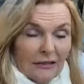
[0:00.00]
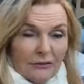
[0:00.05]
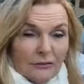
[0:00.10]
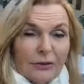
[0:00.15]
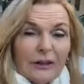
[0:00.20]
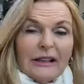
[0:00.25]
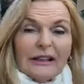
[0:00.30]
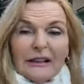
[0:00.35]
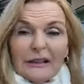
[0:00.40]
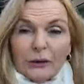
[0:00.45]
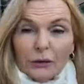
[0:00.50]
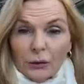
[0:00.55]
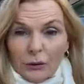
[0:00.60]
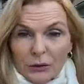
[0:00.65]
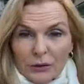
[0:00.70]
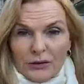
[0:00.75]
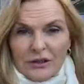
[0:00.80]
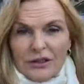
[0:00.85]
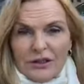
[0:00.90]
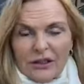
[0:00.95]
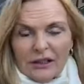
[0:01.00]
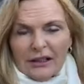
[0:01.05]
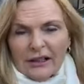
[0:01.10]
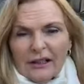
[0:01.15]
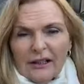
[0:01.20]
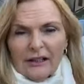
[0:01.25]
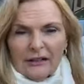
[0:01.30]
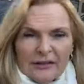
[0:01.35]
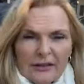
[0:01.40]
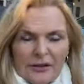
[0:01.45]
really
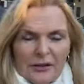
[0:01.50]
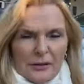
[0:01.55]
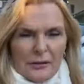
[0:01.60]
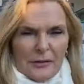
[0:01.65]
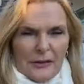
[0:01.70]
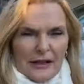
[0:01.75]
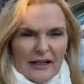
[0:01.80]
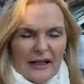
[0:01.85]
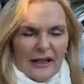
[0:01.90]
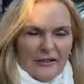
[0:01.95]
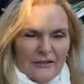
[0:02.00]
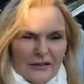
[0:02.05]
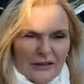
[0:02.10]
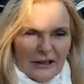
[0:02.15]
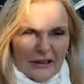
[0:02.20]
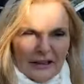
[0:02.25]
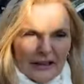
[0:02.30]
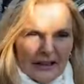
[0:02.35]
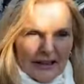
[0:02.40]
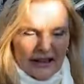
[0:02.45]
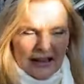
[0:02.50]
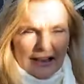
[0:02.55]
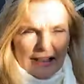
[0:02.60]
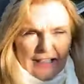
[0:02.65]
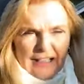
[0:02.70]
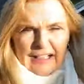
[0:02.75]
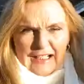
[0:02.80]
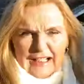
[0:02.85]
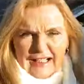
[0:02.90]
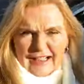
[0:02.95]
launching. I thought about having
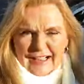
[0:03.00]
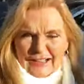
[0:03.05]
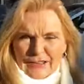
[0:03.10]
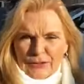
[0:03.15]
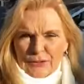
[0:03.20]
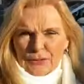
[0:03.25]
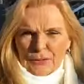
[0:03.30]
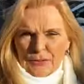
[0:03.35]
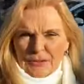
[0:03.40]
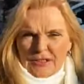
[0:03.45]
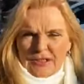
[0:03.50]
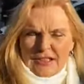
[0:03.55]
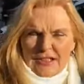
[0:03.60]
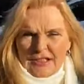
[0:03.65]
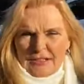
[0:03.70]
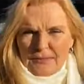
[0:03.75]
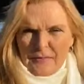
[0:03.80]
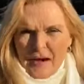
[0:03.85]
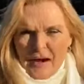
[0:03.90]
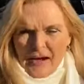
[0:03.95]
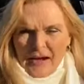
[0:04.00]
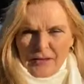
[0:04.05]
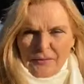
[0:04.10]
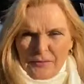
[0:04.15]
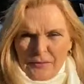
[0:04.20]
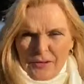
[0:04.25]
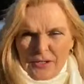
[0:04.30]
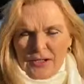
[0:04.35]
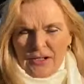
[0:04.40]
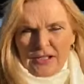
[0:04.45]
a launch as my
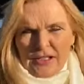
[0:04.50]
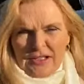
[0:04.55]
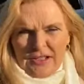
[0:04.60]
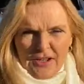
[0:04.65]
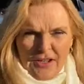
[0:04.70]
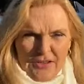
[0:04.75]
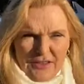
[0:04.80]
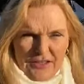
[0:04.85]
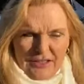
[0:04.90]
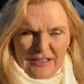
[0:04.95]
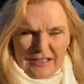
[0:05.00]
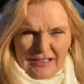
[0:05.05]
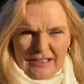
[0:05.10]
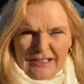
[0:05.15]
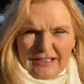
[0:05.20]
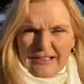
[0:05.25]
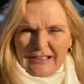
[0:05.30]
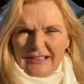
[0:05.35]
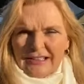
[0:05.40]
word so that